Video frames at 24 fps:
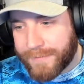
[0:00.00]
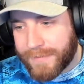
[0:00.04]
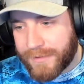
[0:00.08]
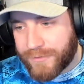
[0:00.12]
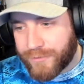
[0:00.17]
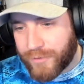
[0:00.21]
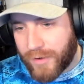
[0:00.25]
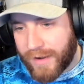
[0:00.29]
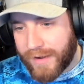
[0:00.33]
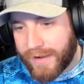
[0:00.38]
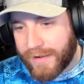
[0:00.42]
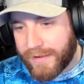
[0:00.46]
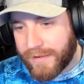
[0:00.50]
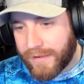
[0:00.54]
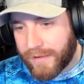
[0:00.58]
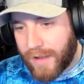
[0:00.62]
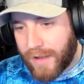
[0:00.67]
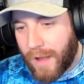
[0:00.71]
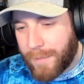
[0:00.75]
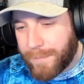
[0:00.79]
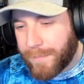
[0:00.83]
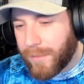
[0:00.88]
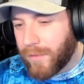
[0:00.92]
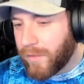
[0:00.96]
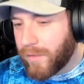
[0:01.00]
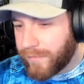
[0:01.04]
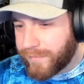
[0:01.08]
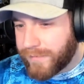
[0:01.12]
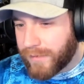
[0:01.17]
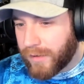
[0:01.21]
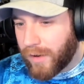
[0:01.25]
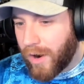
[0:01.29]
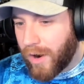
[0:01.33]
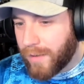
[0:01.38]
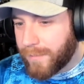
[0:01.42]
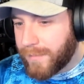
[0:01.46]
trying a couple of their
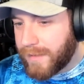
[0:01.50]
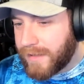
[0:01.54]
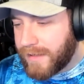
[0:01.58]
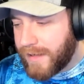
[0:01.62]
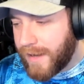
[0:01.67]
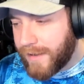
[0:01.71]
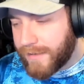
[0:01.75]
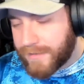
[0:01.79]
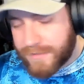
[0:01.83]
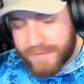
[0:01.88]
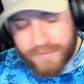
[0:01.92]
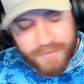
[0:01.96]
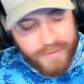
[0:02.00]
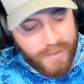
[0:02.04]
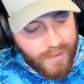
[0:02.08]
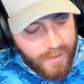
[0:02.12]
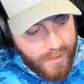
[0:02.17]
Armagnacs.